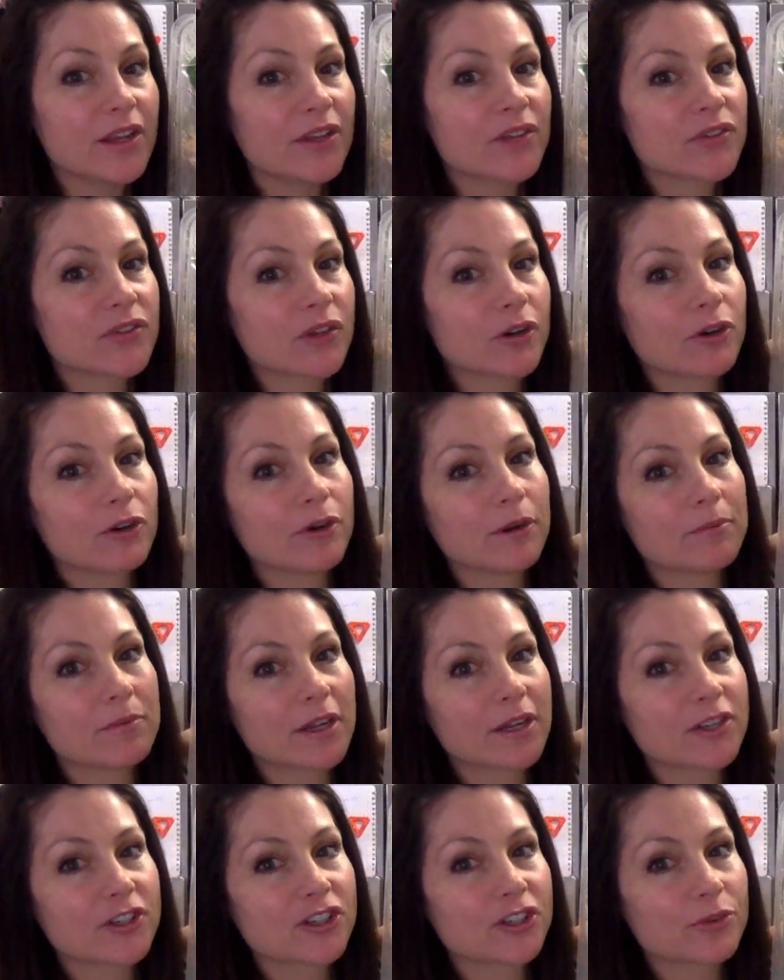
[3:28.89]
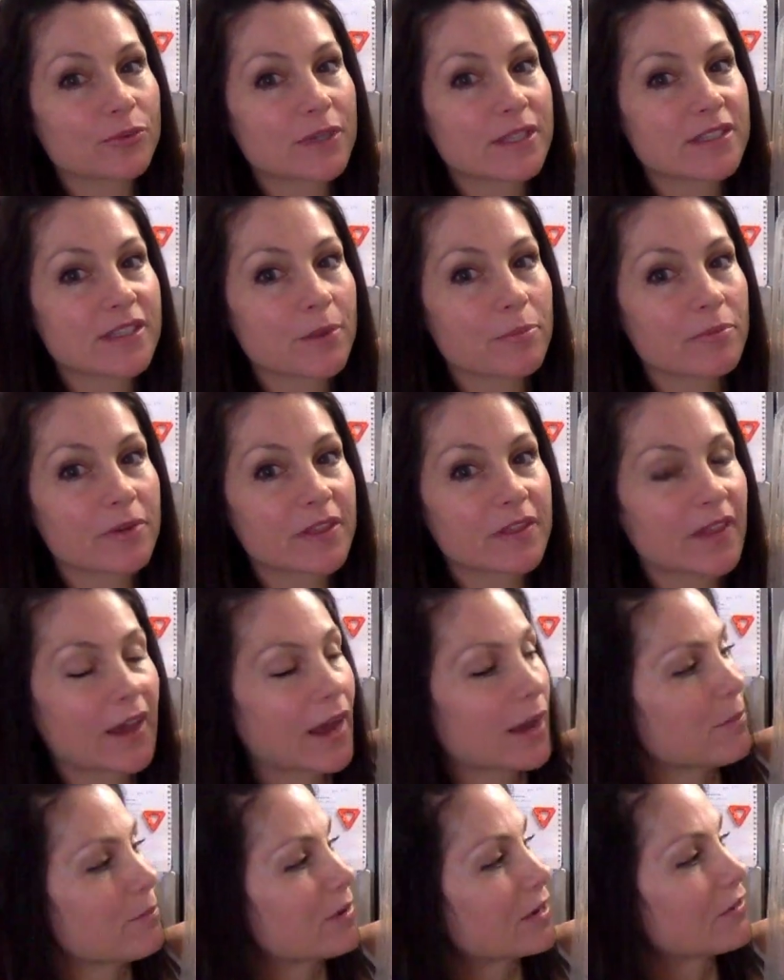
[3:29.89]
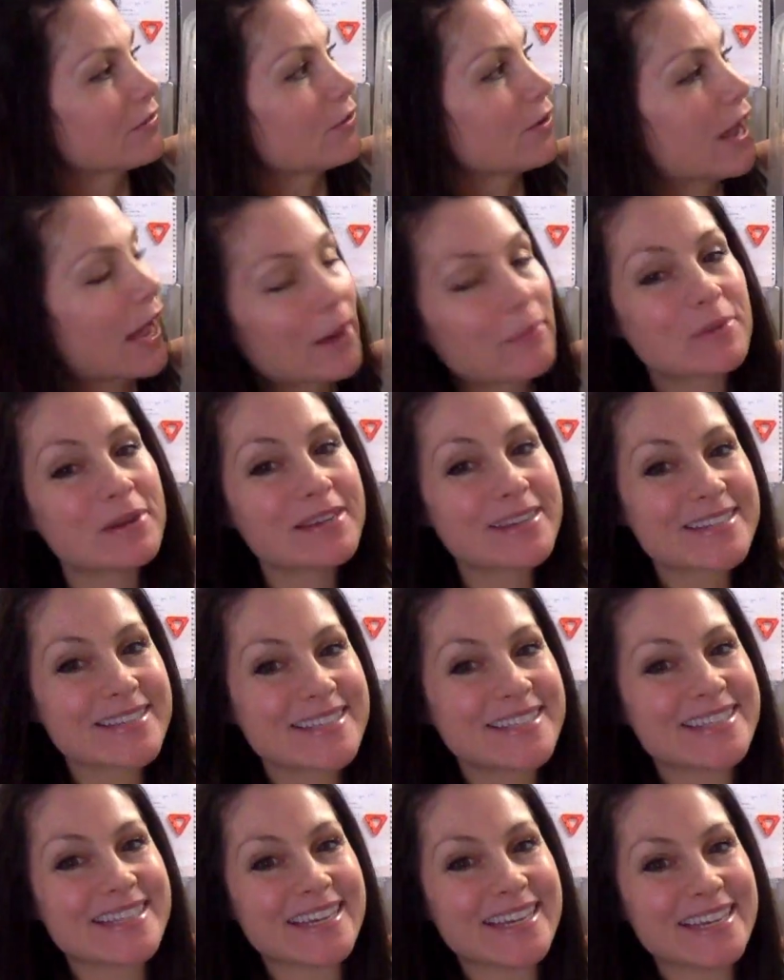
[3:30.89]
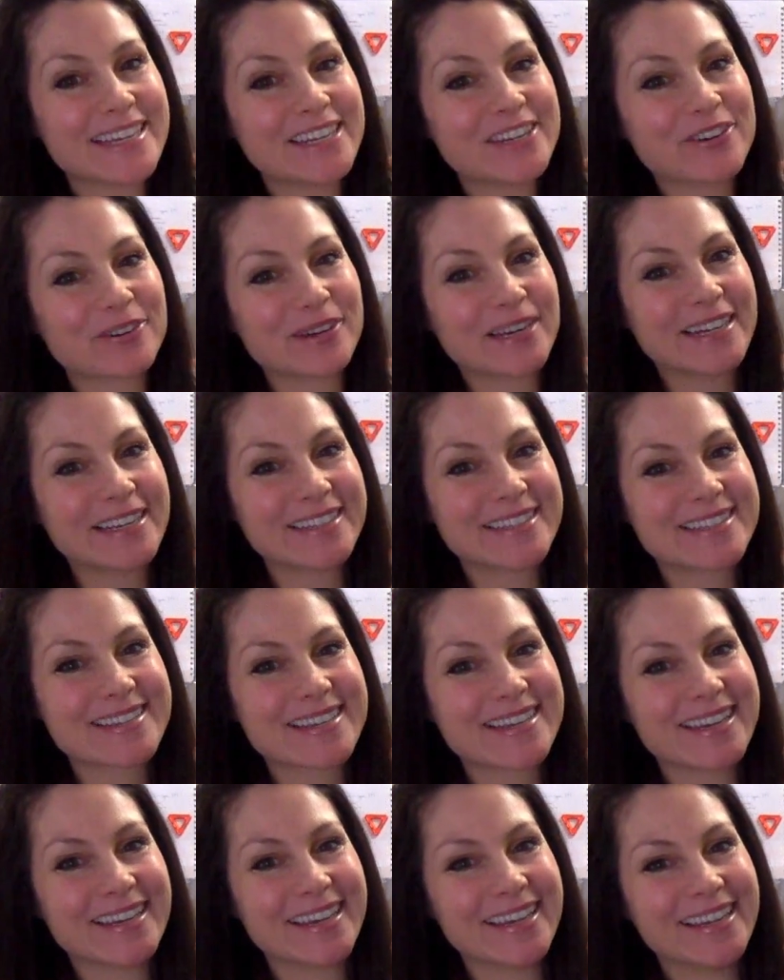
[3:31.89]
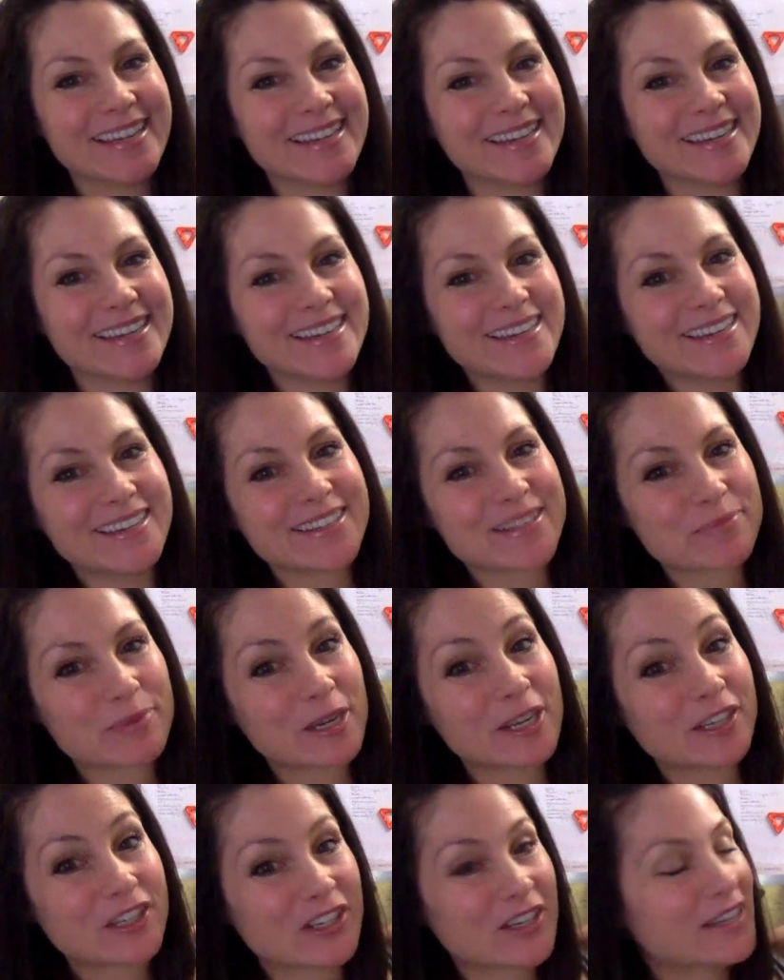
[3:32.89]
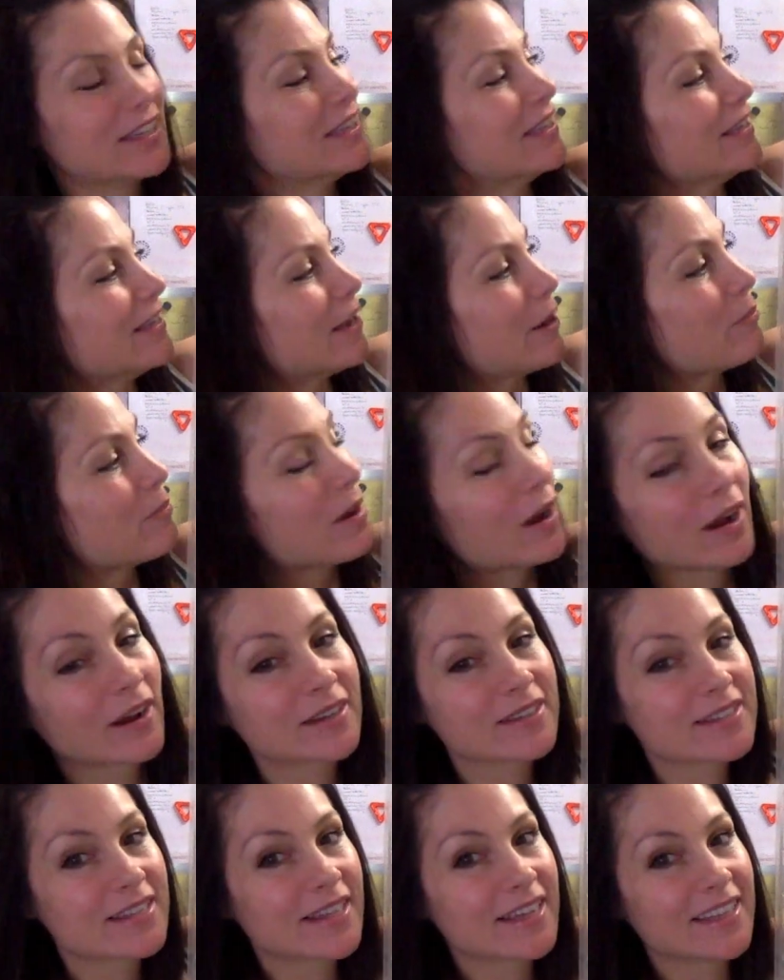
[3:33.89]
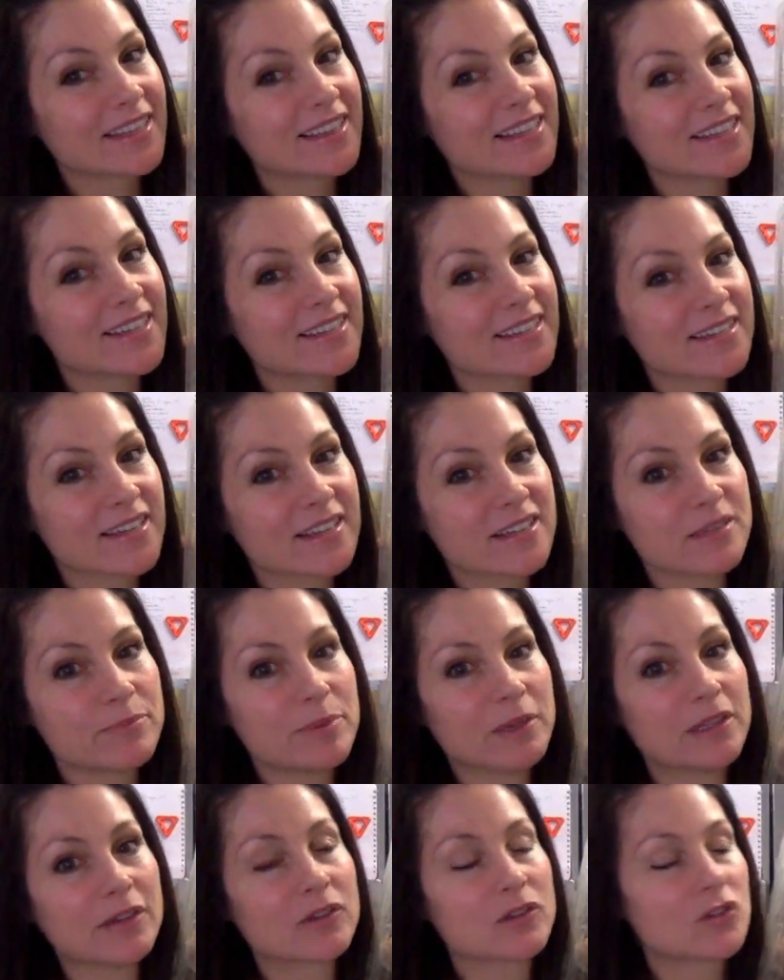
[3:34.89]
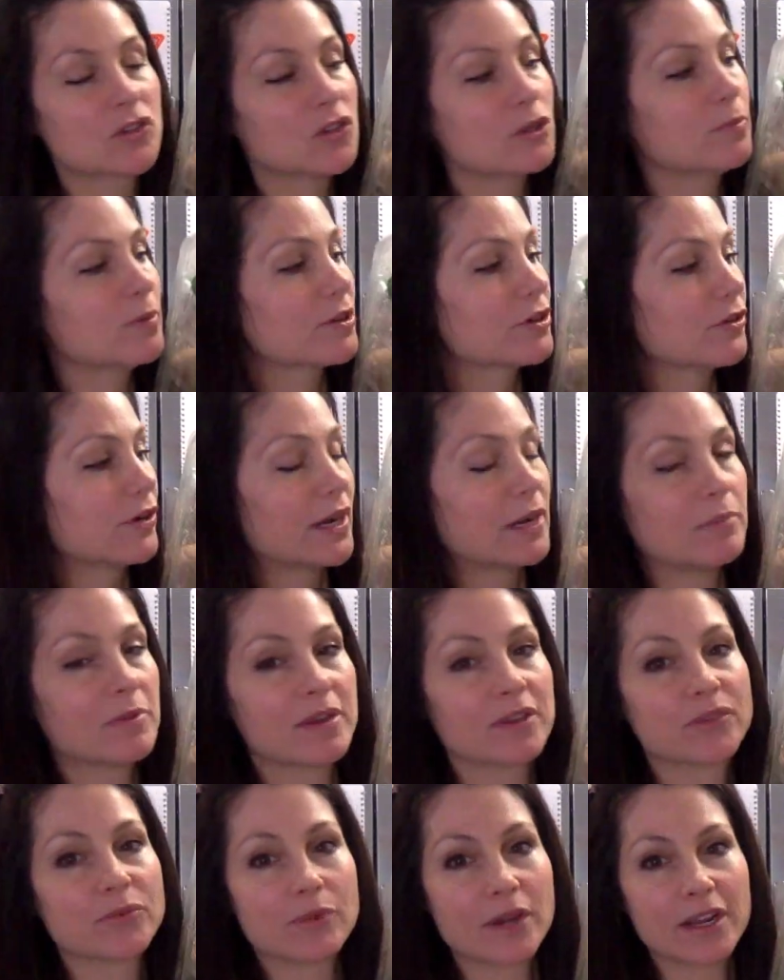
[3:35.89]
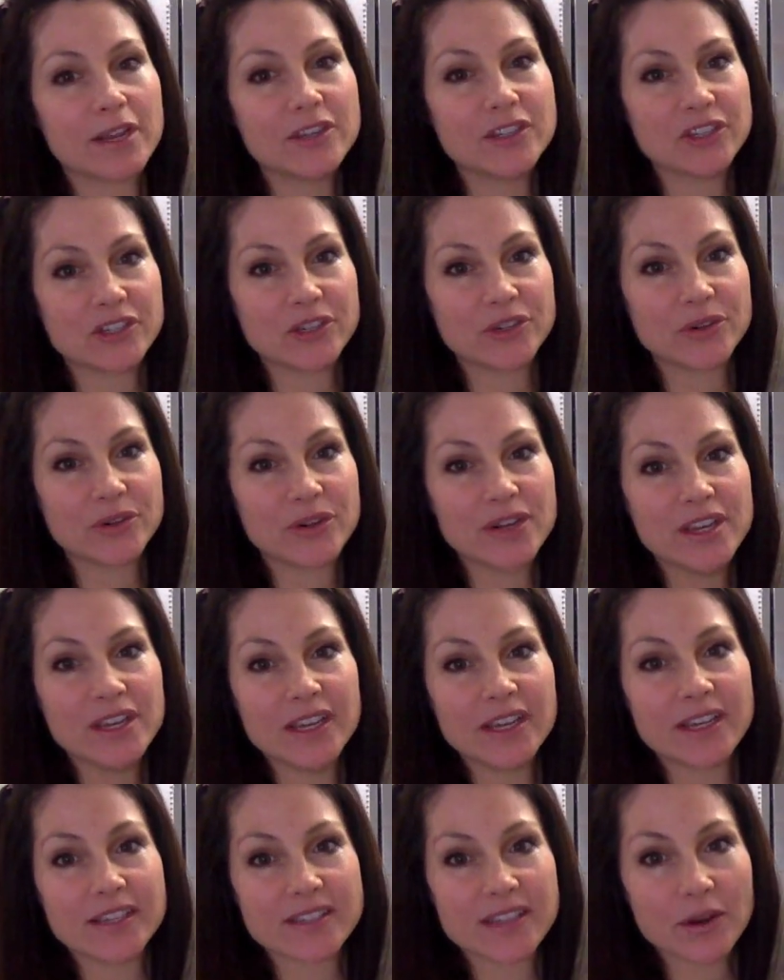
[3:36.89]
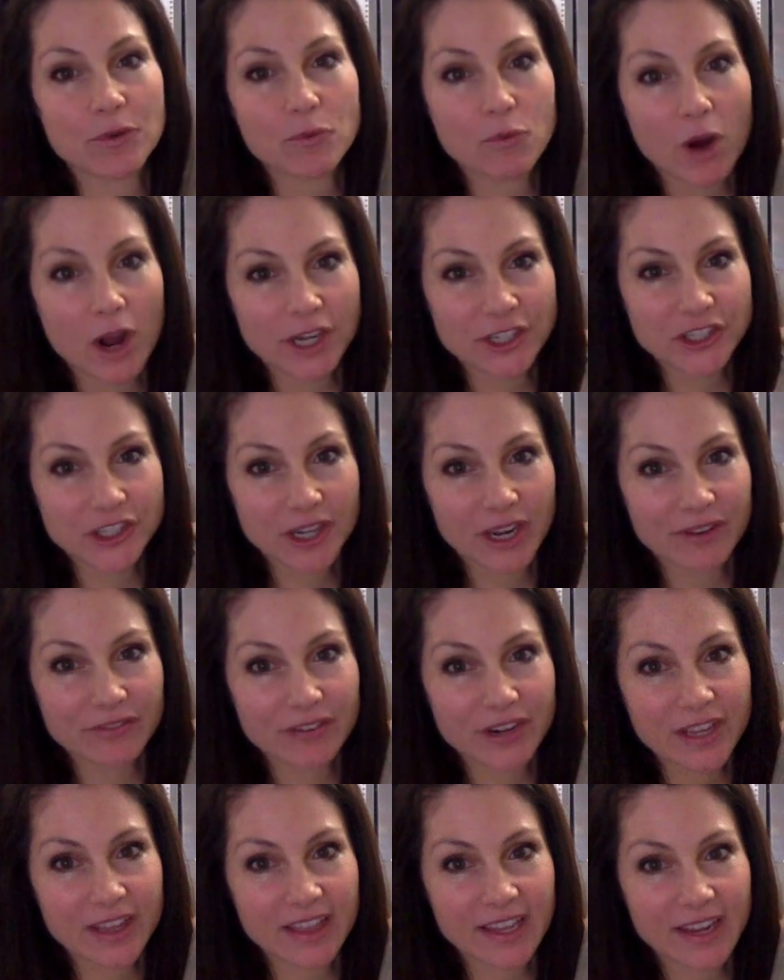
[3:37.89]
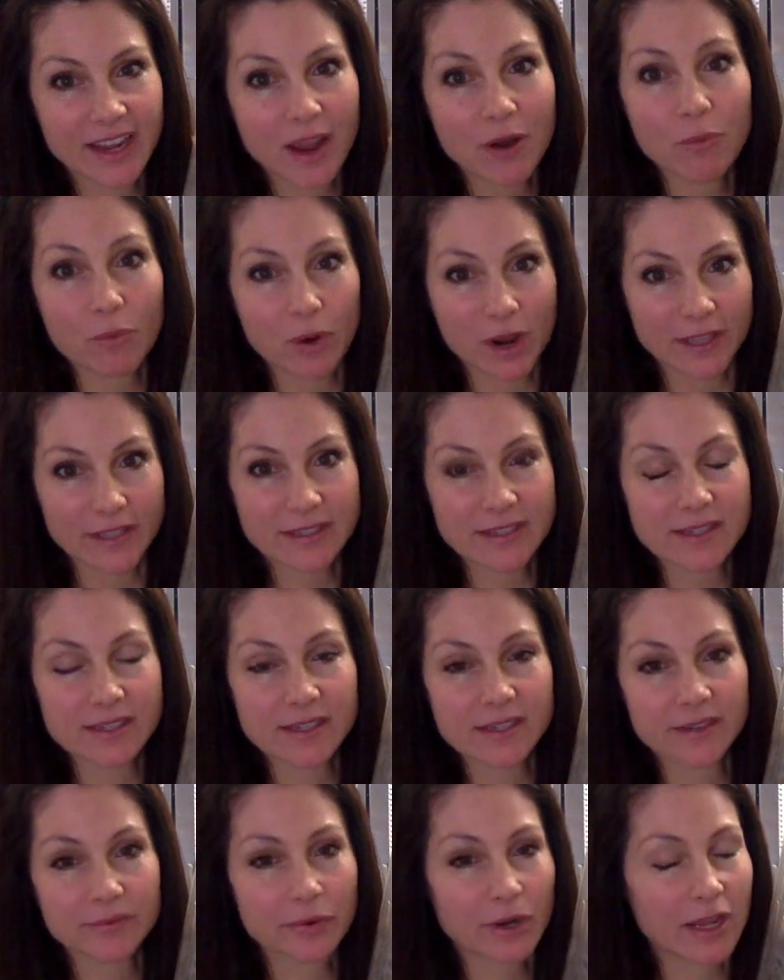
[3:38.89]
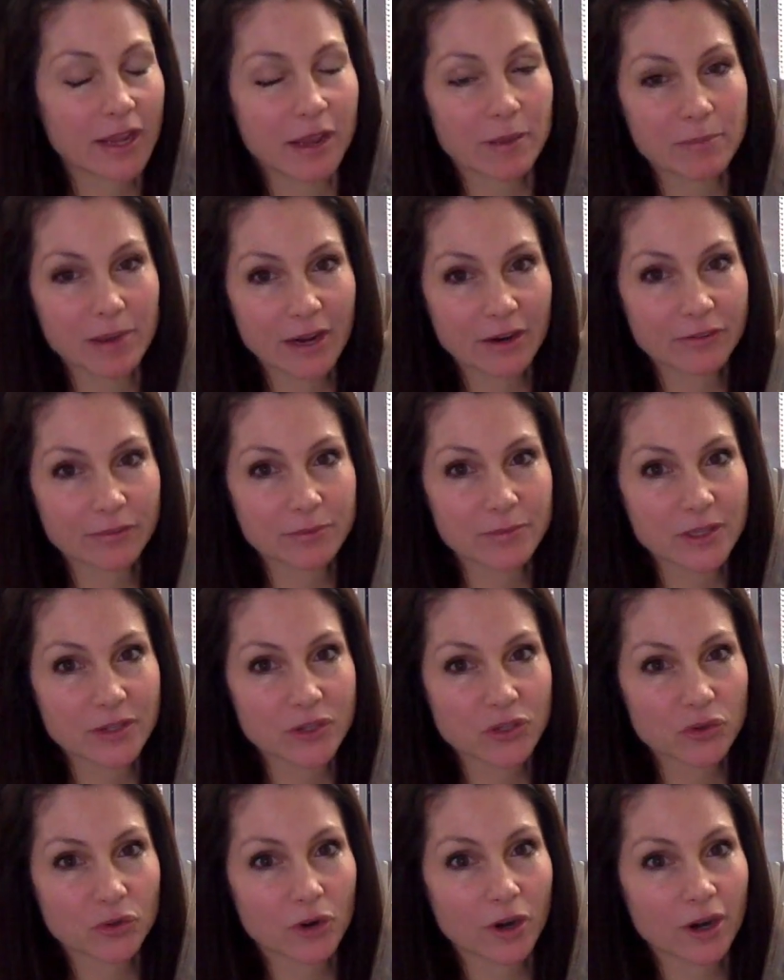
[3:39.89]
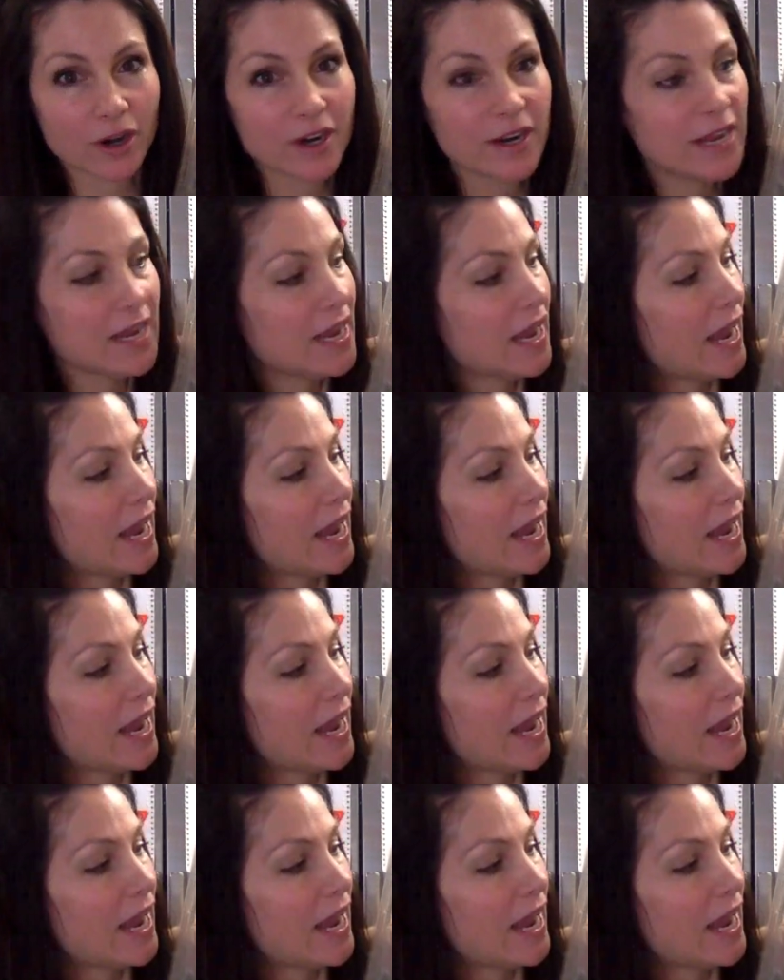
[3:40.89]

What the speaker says: so I'm not sure what's up with that, but if you happen to see greens in spinach in a box like this, it's been super great because what I do is I wash everything at once when I come back from the store,